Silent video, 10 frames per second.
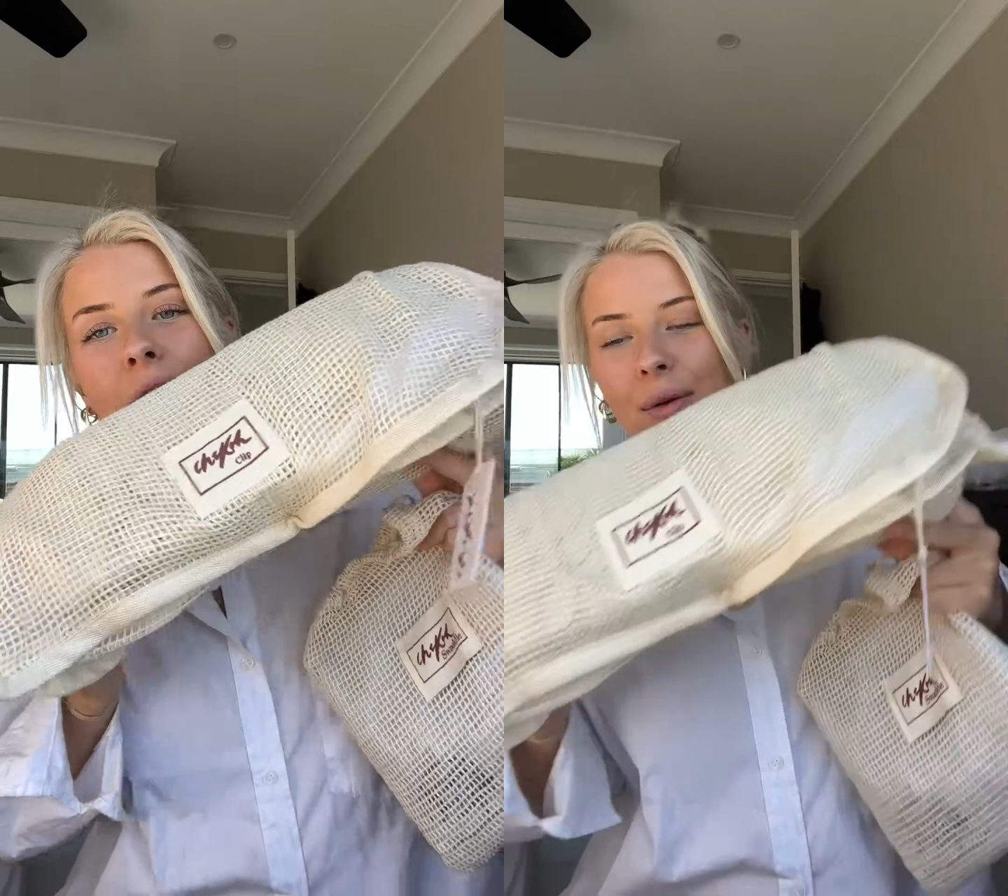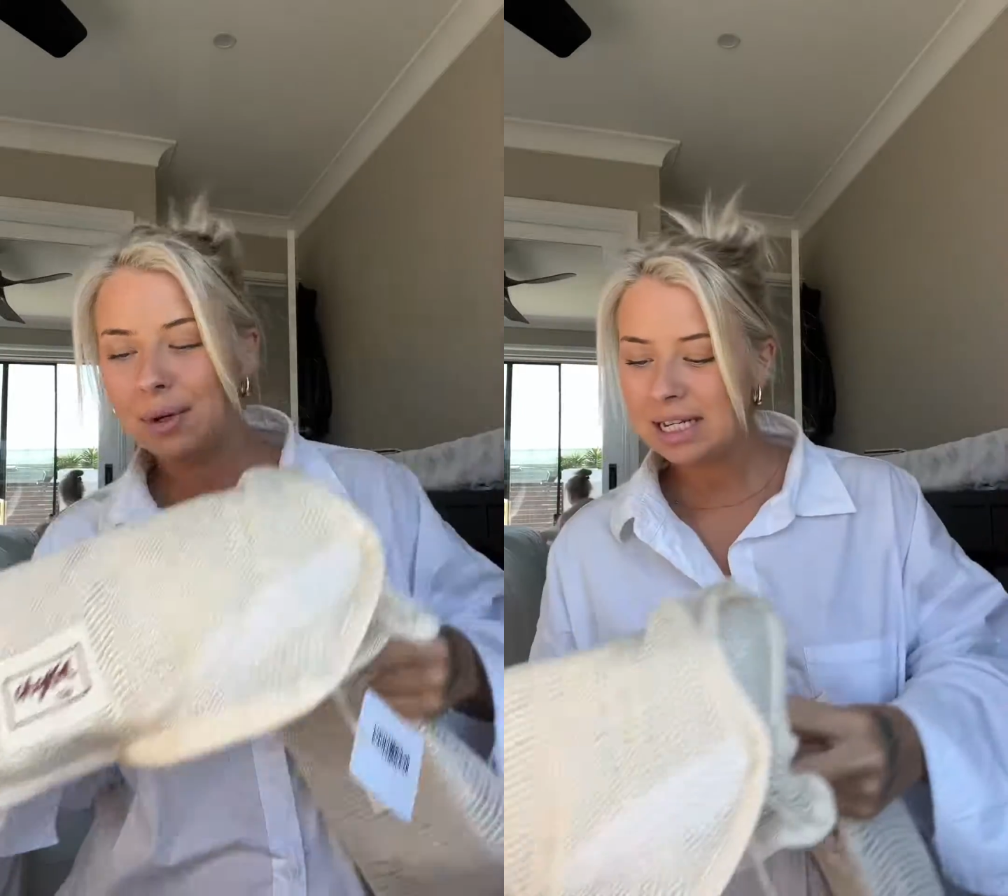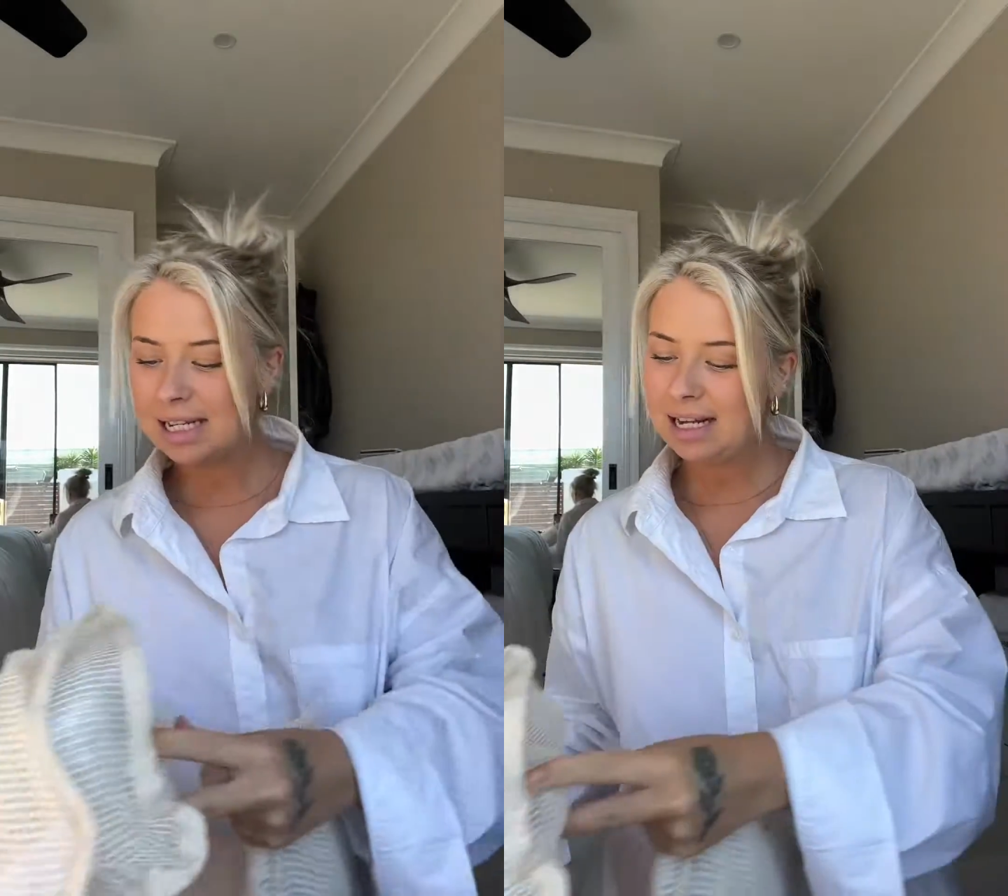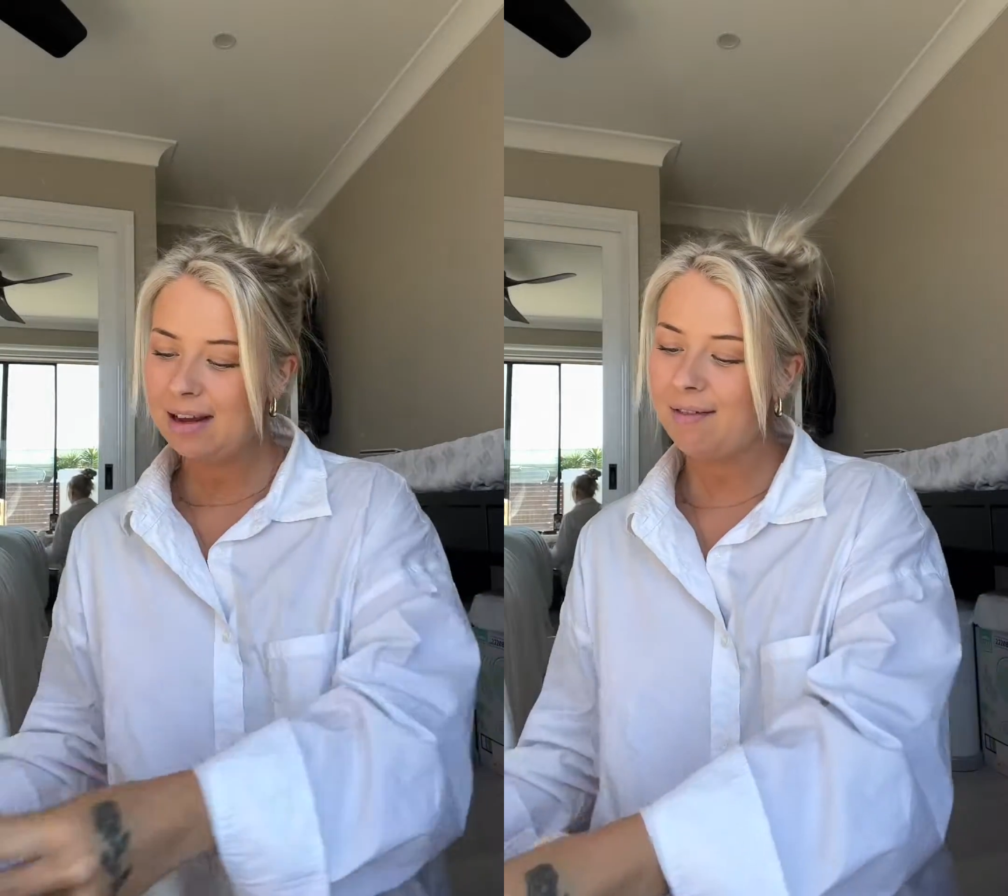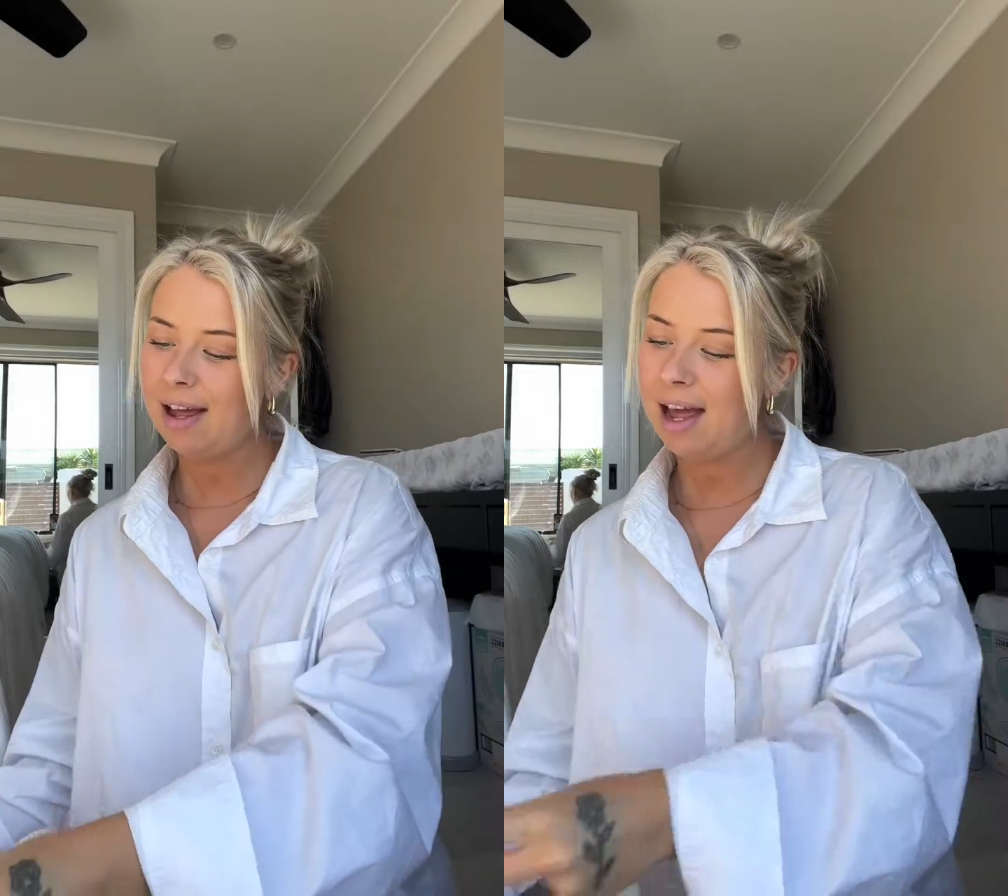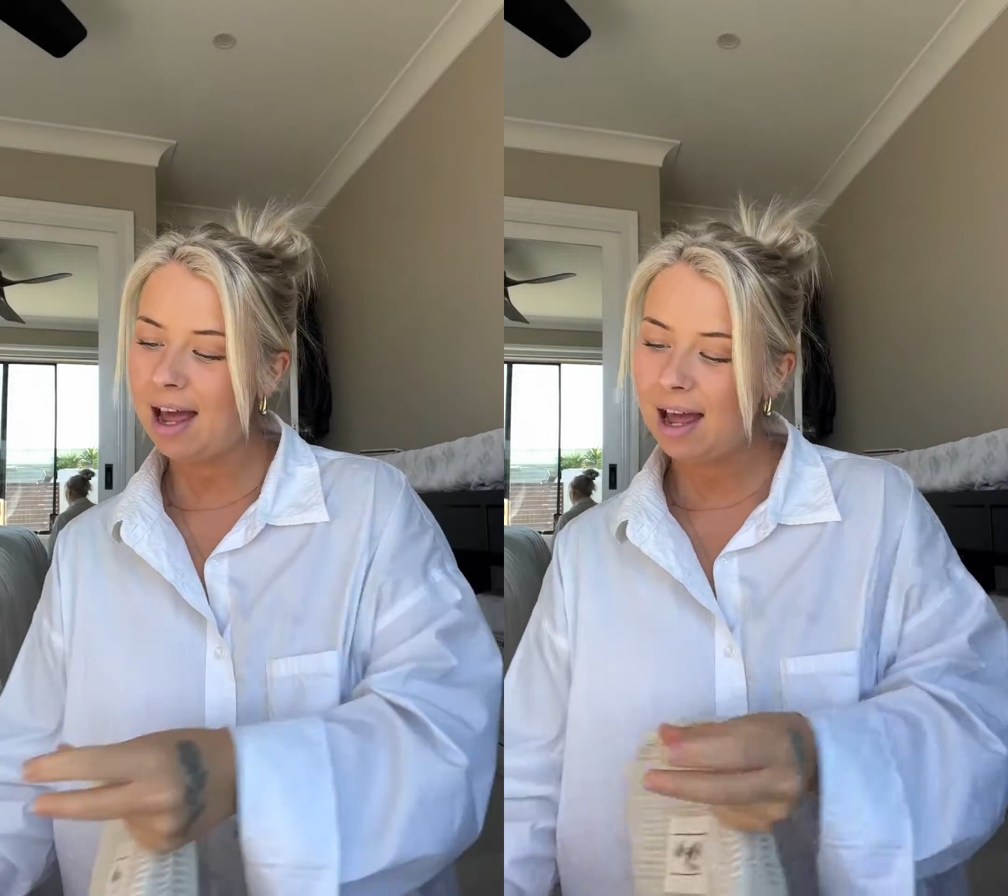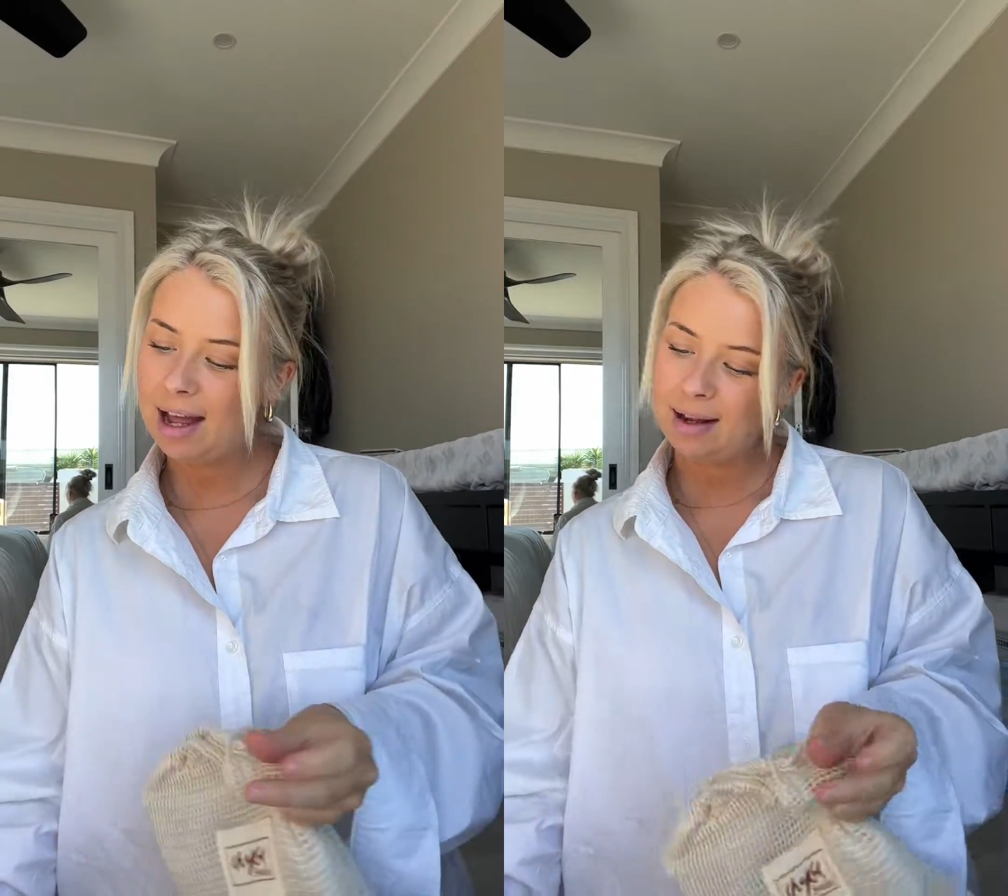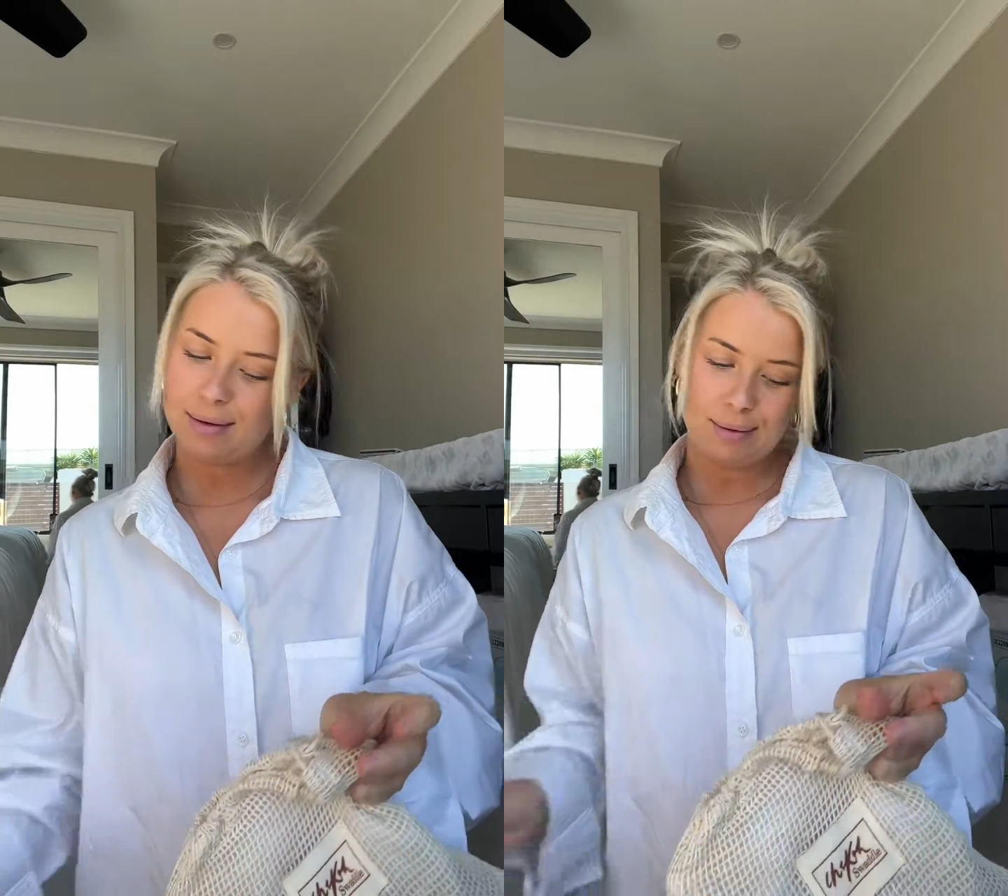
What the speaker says: receive it.